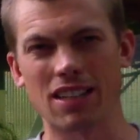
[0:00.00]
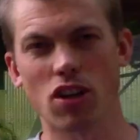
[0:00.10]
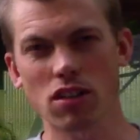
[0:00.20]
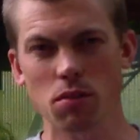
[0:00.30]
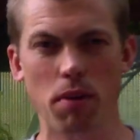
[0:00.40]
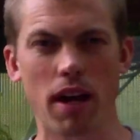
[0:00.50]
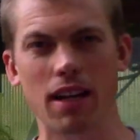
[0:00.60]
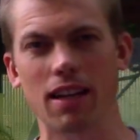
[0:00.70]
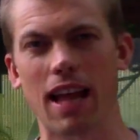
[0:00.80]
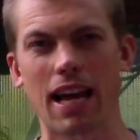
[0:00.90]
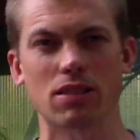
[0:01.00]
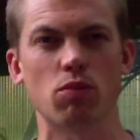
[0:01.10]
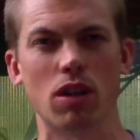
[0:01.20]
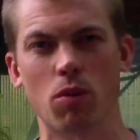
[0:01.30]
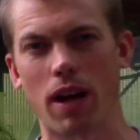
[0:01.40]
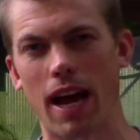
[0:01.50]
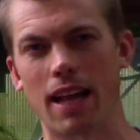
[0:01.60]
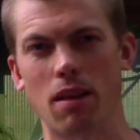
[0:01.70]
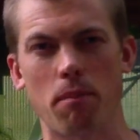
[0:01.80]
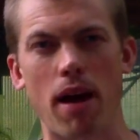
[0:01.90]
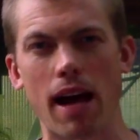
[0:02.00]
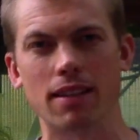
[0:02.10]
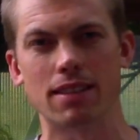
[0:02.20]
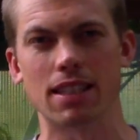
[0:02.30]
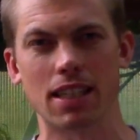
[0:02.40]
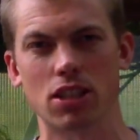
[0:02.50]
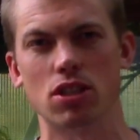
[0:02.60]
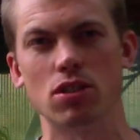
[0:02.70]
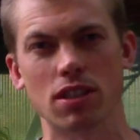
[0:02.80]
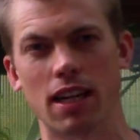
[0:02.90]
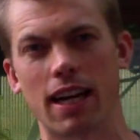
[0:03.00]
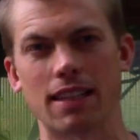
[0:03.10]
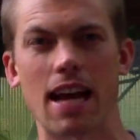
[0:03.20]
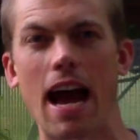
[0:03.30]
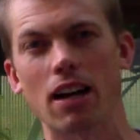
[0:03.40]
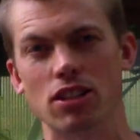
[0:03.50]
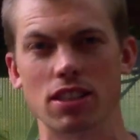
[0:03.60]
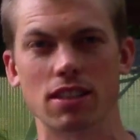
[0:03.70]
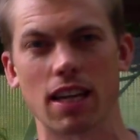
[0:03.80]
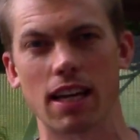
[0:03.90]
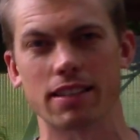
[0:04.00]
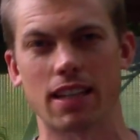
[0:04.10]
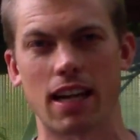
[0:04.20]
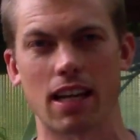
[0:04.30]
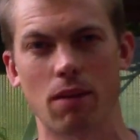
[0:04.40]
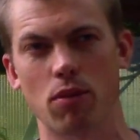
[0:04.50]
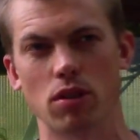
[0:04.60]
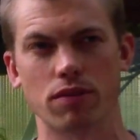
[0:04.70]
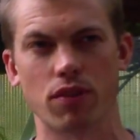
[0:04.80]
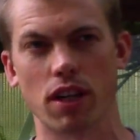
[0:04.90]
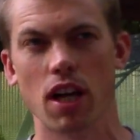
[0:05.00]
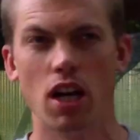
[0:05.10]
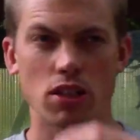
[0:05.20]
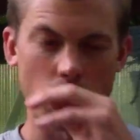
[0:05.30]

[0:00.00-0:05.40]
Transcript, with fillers: I talked about it last week when I had the balancing issues and I got the algae in the tanks and how to keep those free.